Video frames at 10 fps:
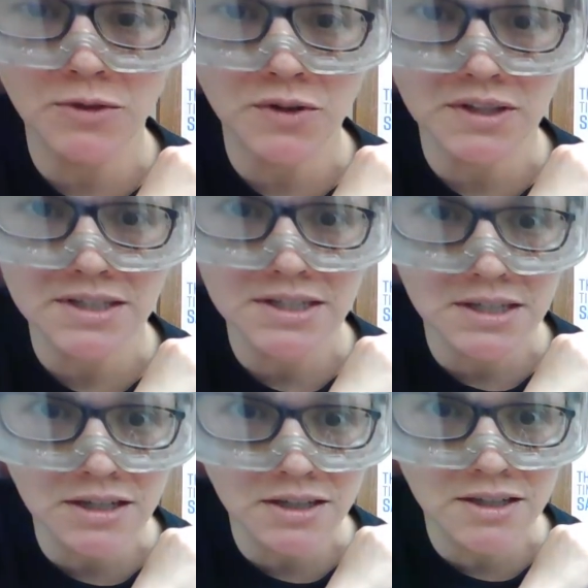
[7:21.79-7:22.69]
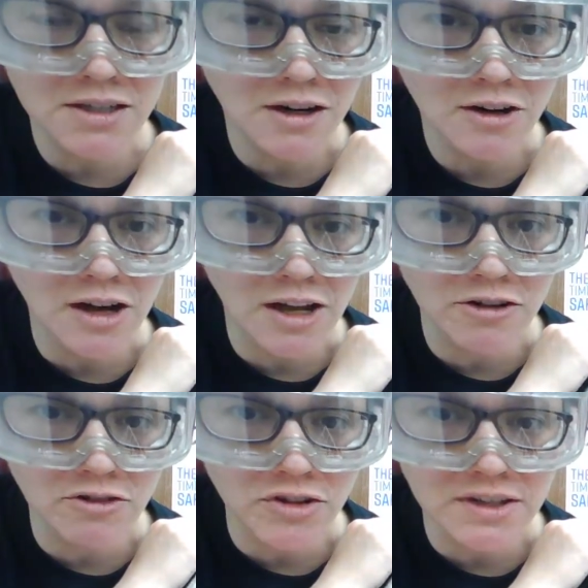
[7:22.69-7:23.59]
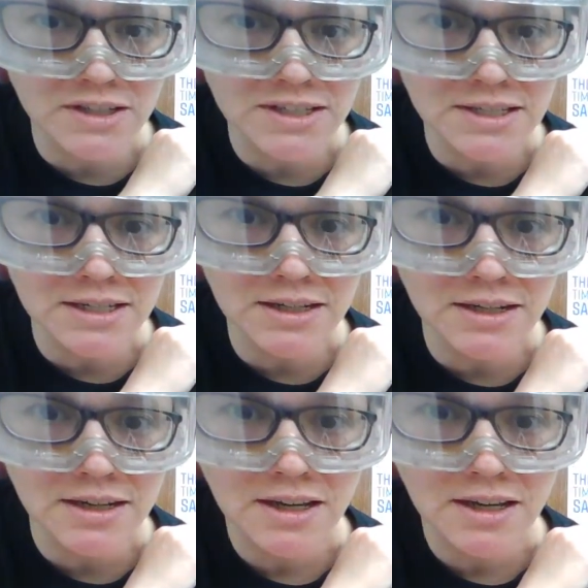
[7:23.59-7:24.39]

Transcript: You can see the dark iron, you can see